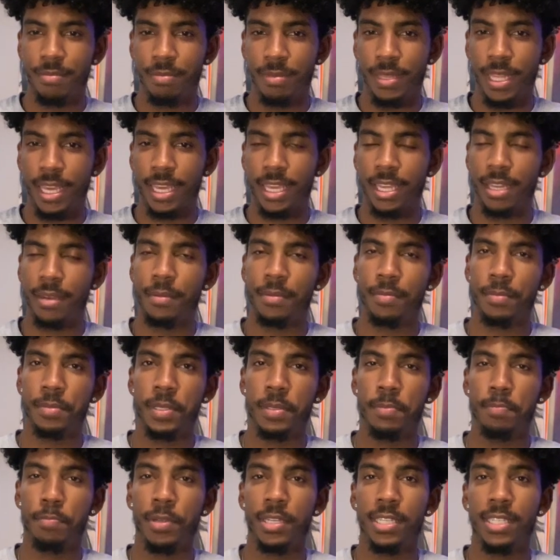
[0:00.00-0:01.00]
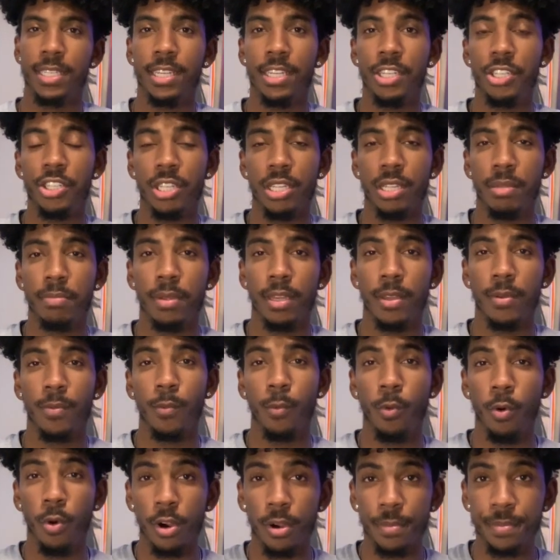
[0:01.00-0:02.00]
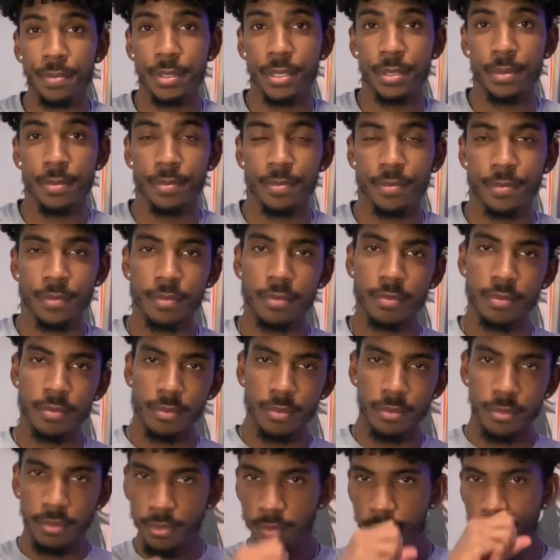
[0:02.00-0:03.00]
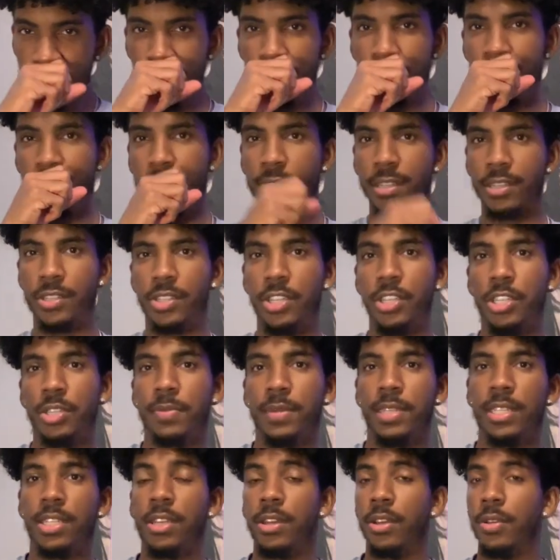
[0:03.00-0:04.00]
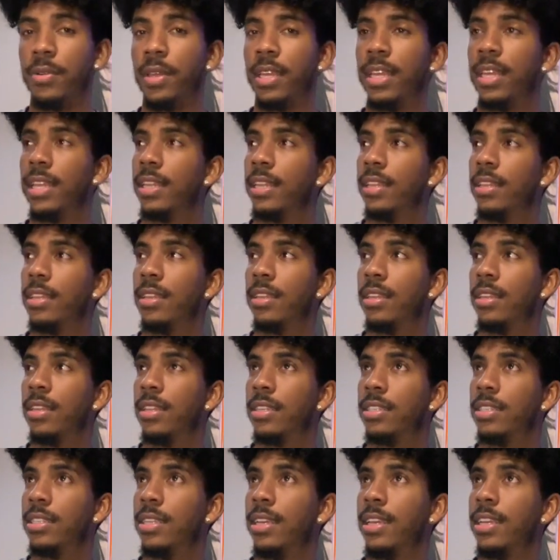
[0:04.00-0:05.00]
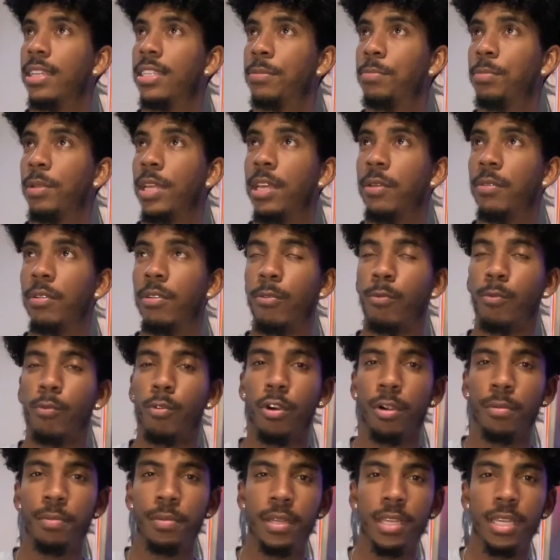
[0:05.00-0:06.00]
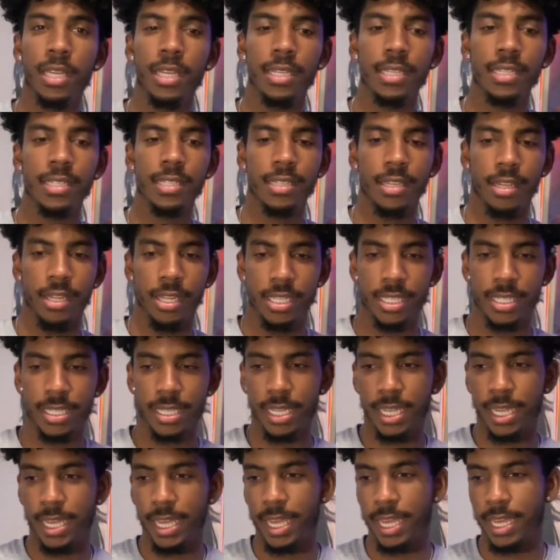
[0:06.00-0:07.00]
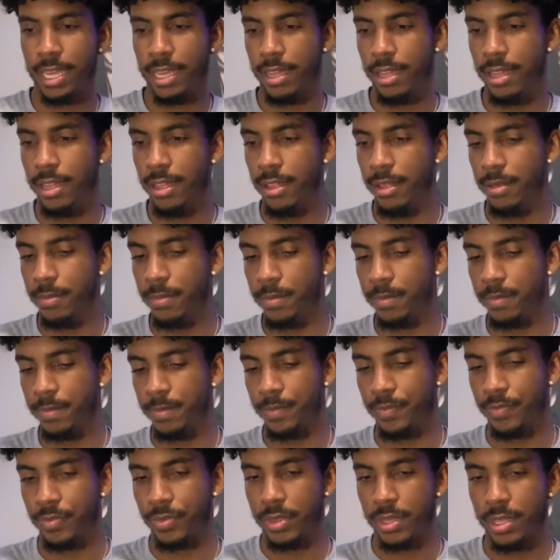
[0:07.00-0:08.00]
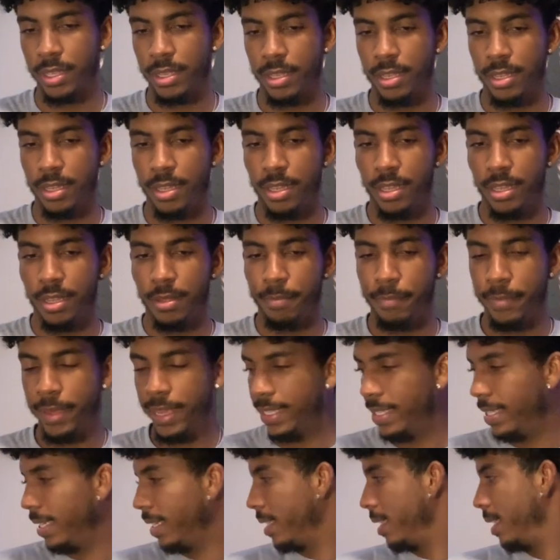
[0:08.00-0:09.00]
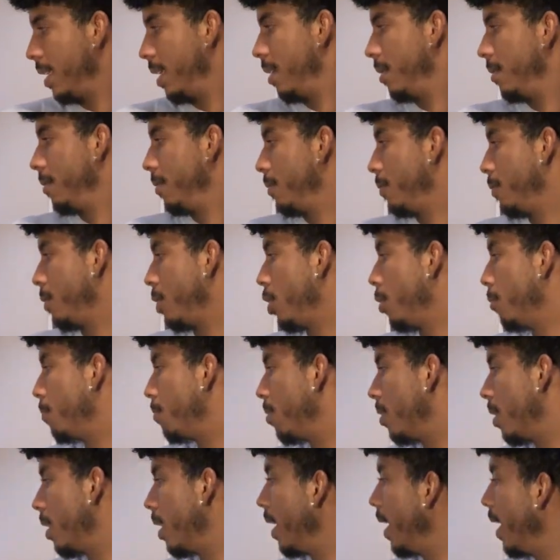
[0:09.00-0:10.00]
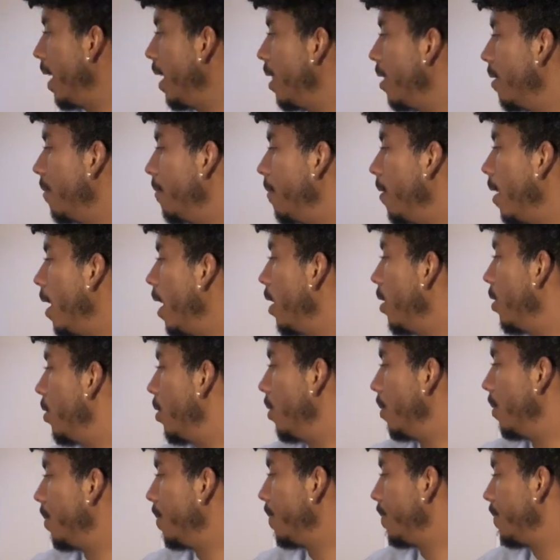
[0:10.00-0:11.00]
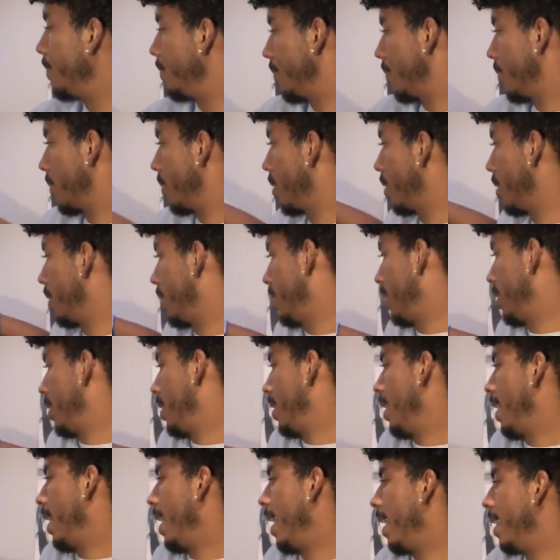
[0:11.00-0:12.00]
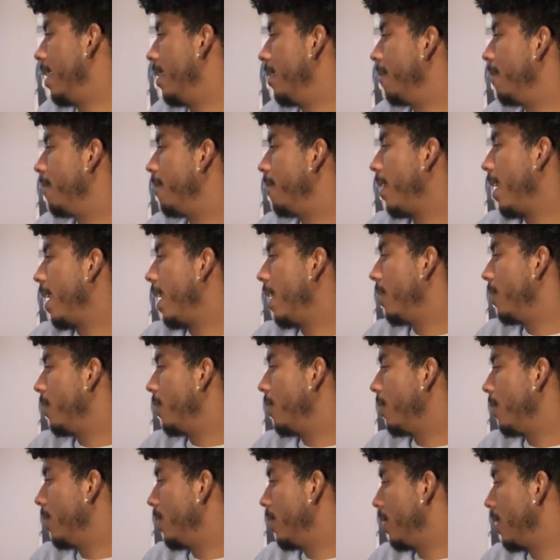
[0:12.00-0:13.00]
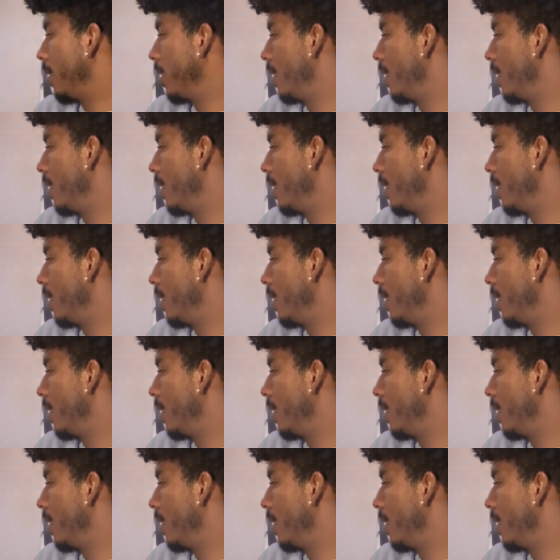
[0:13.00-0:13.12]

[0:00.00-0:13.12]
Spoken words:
they could potentially be warped. Excuse me. So to explain what warped is, it's like basically when you play the vinyl and the vinyl,